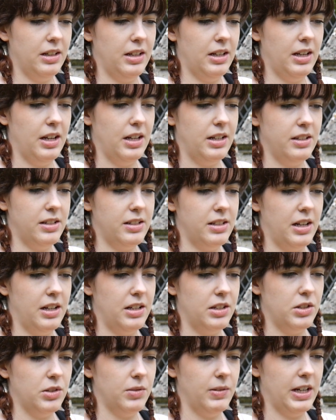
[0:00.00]
in a certain
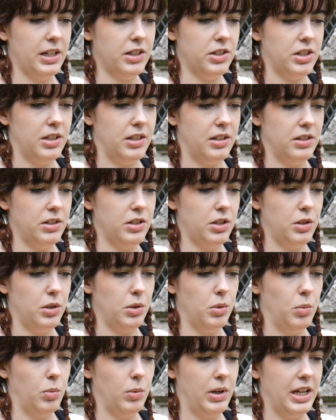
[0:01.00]
direction to
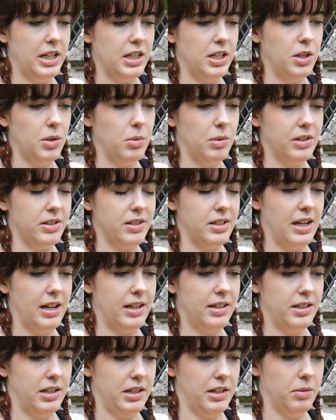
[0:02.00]
where you are
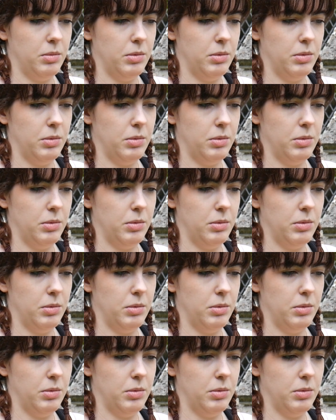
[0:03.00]
standing?